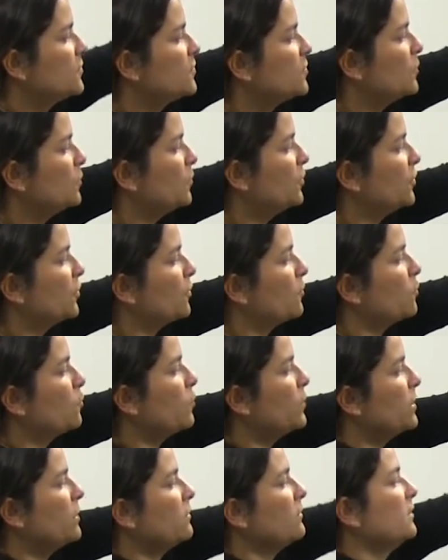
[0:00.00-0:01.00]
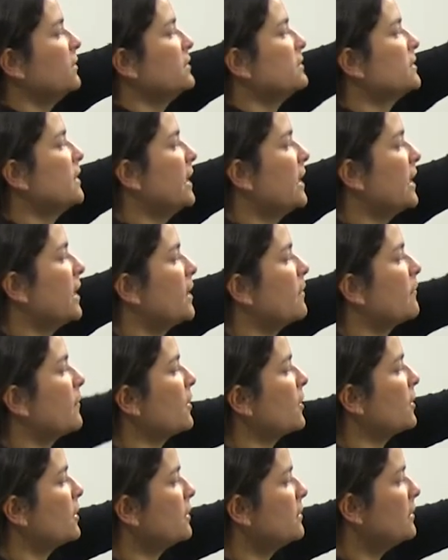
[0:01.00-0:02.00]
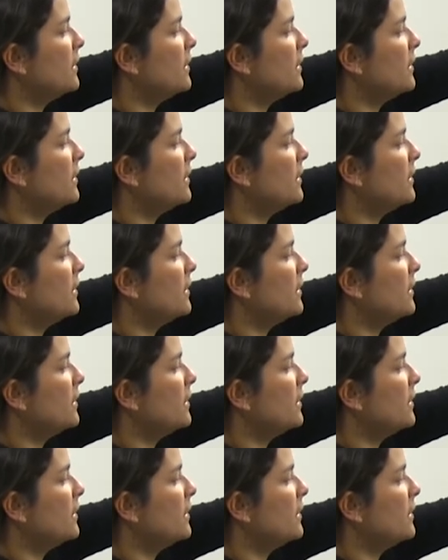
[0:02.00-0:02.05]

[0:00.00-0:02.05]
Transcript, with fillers: to your wheel diameter.